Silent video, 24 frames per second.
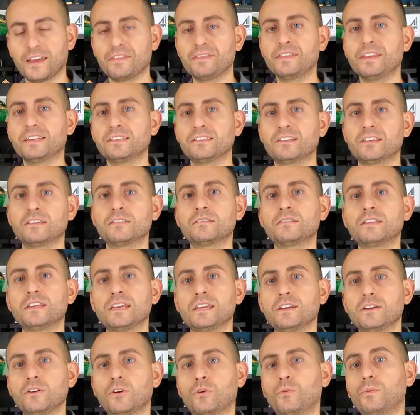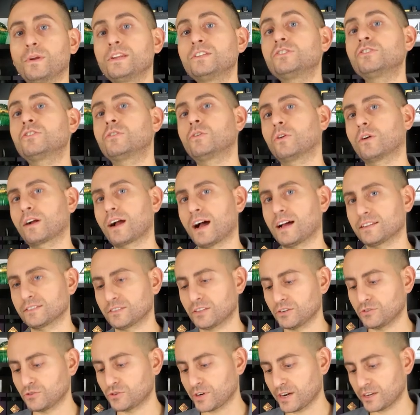and this is the original
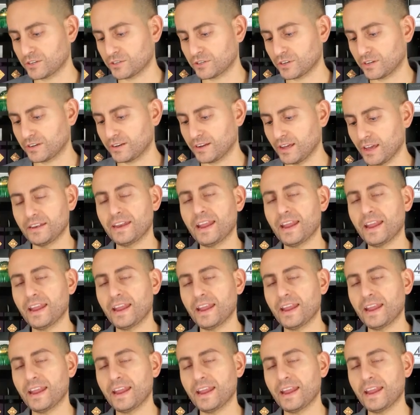concentration.